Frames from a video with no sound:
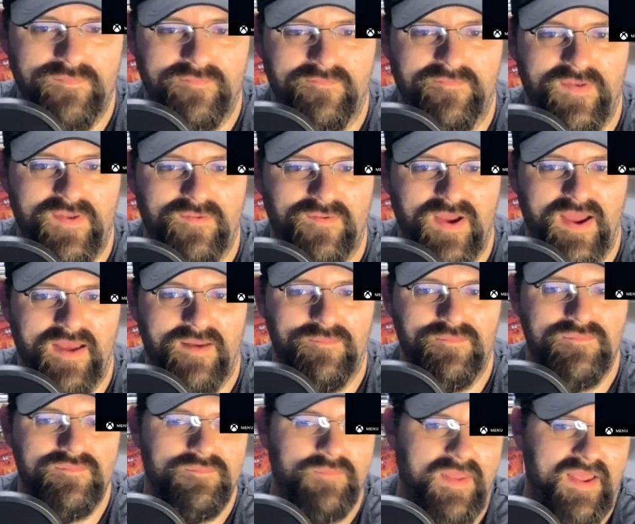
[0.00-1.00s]

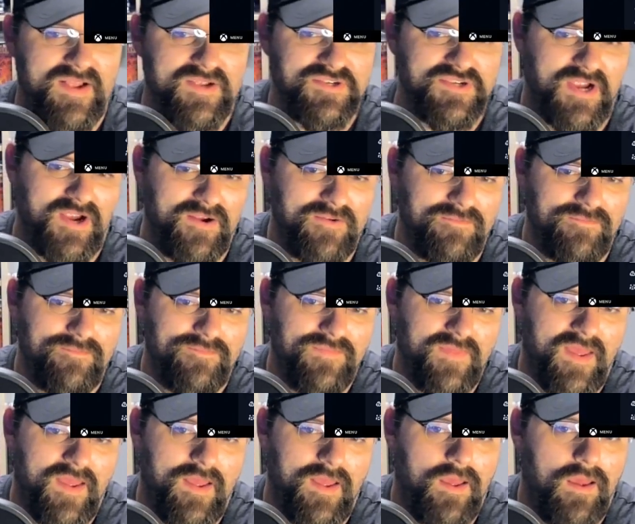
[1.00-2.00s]
VRAM being shared.
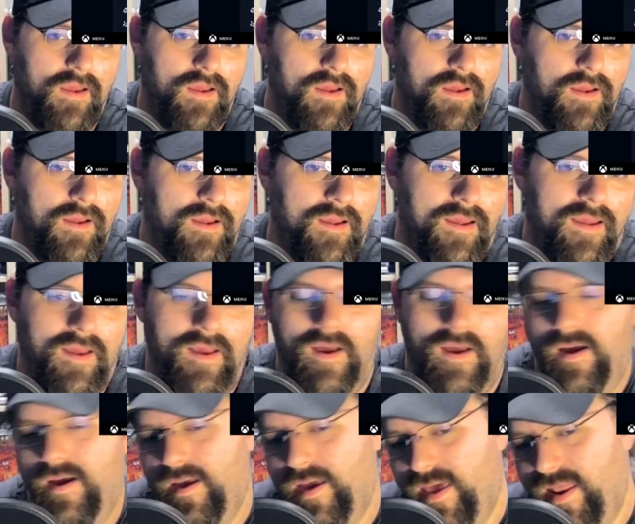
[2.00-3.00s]

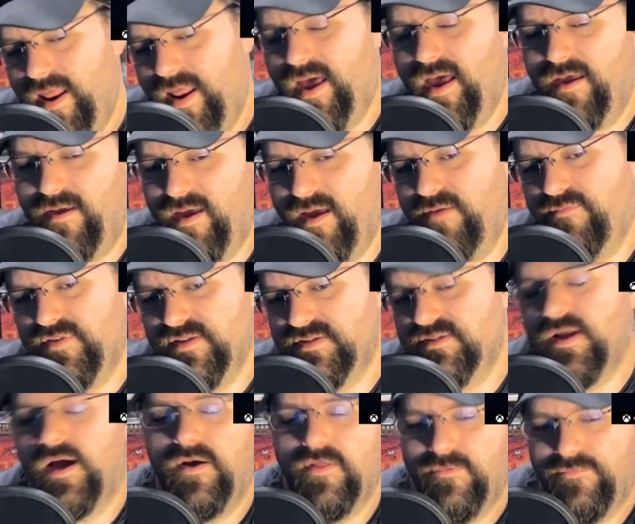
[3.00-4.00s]
And I have
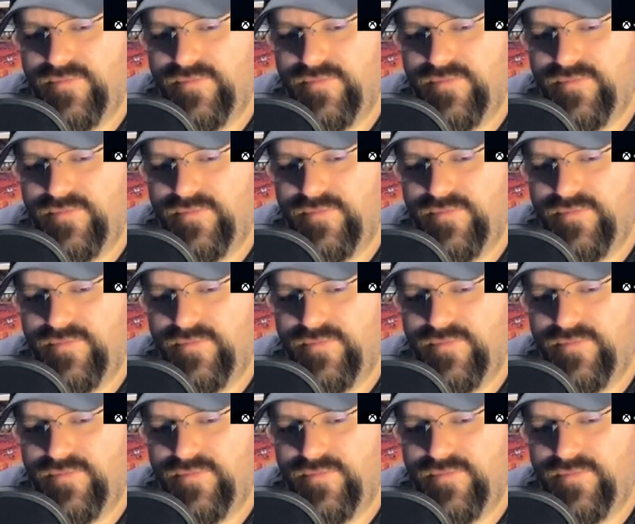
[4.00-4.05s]
installed the